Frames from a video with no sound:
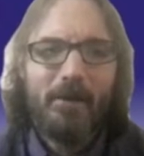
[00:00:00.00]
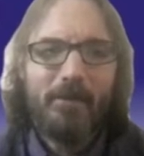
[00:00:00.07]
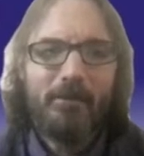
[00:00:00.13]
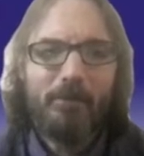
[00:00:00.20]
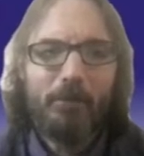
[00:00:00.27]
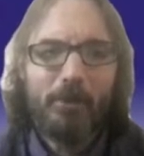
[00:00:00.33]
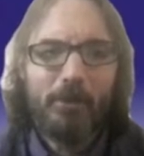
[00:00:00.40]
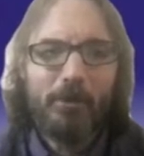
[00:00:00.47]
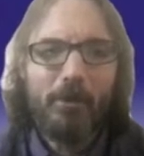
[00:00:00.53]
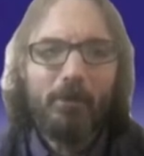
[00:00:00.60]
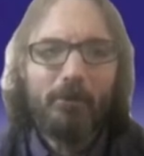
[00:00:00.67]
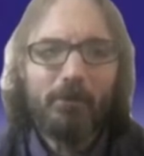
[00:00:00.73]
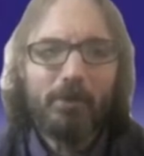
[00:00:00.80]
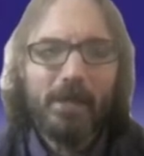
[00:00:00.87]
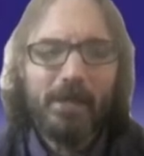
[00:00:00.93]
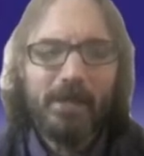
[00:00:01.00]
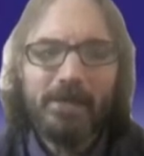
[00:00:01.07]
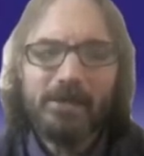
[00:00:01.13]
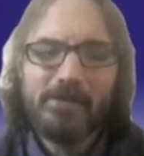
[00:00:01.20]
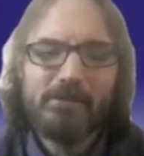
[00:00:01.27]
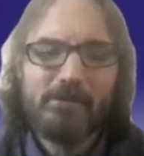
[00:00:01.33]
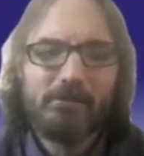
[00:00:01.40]
before your overlay
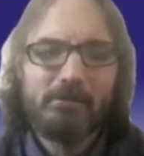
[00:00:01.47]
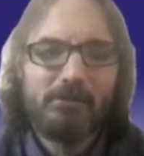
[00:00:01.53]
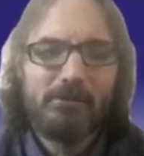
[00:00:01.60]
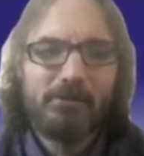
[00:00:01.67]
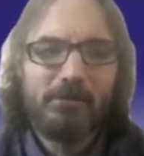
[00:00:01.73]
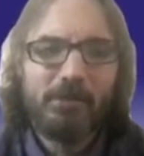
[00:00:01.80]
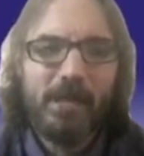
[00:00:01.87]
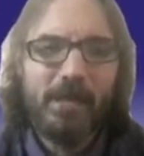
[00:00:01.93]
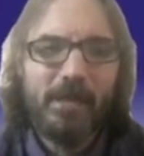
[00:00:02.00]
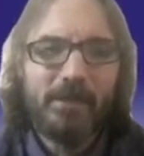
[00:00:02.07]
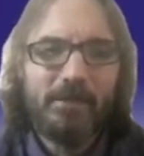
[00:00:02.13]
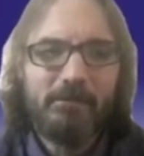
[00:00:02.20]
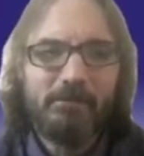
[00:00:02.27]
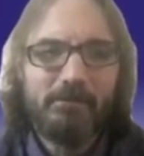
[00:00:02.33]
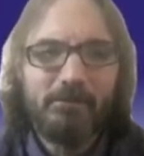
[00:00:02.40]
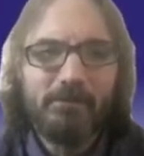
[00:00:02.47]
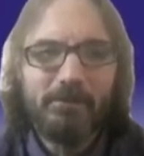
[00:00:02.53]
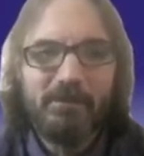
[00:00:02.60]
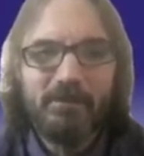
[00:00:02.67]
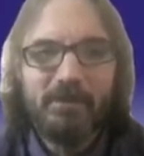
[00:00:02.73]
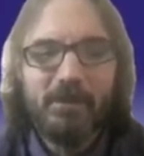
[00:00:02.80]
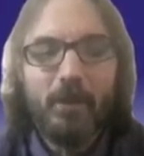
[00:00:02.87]
gets created,
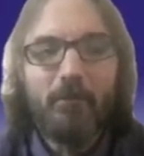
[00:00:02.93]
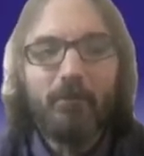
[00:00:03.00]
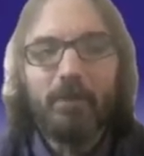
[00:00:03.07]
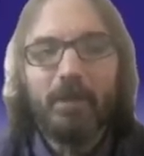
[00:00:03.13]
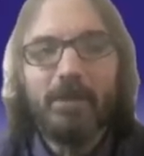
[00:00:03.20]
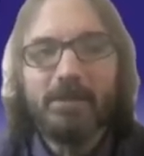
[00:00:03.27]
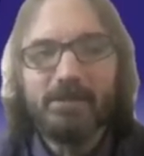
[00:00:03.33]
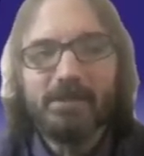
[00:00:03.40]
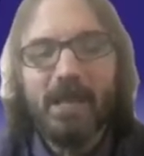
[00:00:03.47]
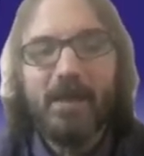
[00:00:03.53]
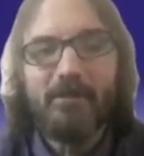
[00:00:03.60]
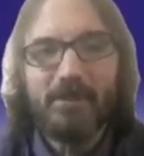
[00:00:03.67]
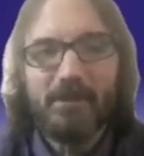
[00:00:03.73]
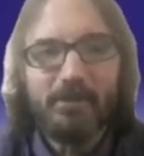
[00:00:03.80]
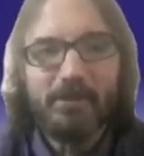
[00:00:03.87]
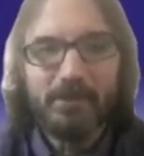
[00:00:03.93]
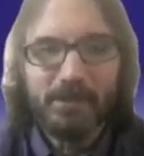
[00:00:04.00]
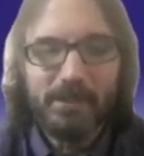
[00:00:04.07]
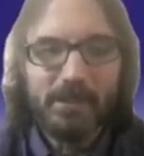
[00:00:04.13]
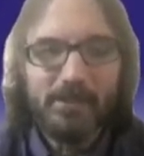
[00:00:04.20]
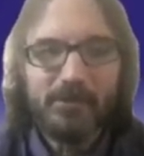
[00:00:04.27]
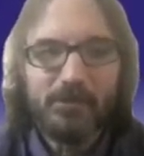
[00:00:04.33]
the overlay doesn't have the
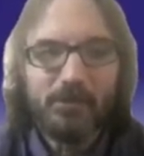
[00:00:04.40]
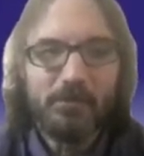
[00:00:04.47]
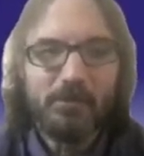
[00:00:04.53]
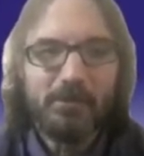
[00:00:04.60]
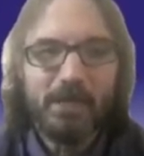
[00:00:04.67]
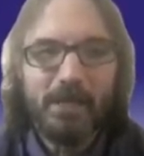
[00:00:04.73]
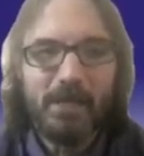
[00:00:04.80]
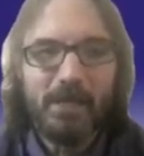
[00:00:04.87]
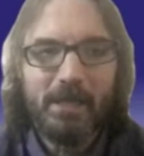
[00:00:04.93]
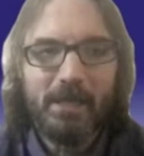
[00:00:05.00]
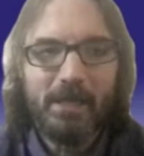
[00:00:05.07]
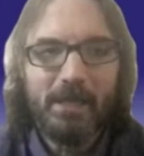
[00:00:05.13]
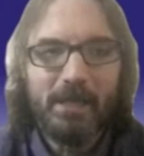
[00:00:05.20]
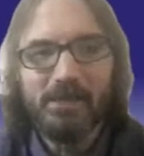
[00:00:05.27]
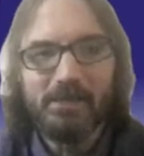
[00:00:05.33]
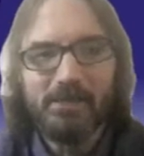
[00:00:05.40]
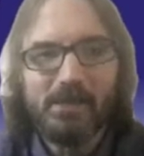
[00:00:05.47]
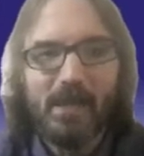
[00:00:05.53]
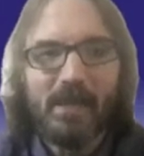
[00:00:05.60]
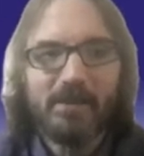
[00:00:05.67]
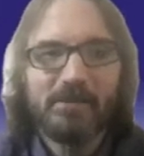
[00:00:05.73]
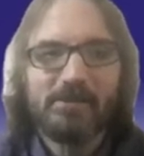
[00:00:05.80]
ability to get any sales
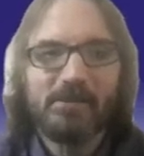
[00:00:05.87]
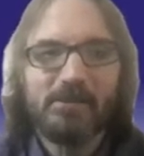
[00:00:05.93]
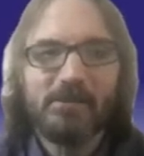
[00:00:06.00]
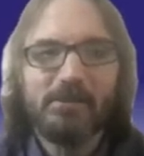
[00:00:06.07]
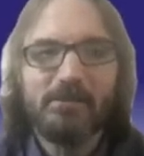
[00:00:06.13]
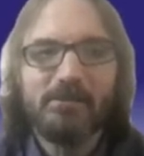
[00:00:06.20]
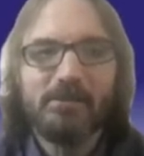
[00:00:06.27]
tax. So